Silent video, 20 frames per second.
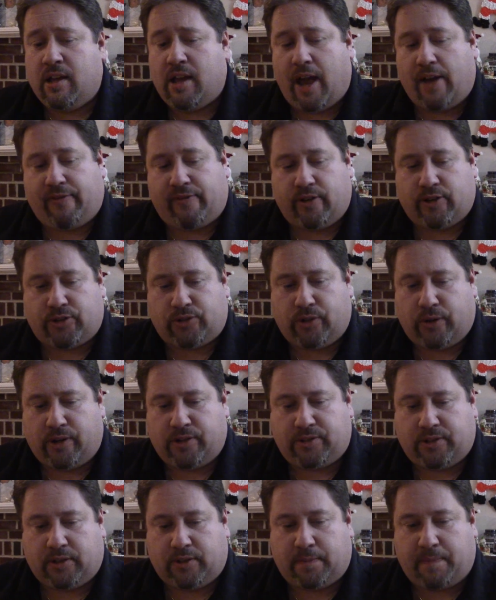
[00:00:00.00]
I first
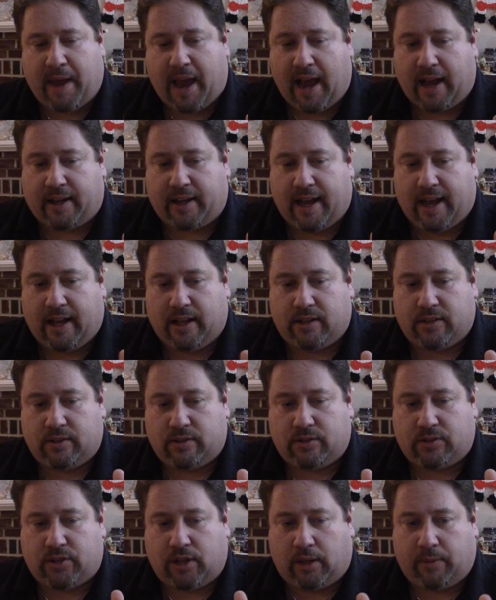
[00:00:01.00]
noticed this back at
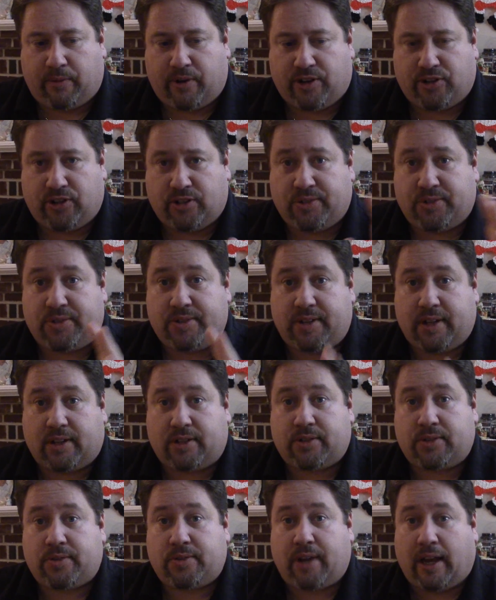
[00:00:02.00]
Celebration
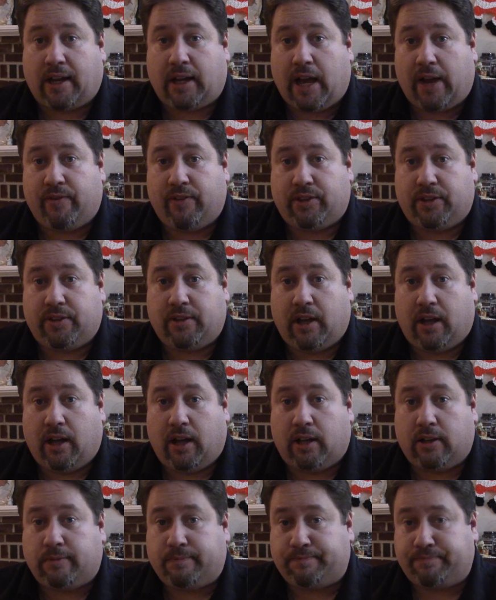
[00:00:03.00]
6. I covered, I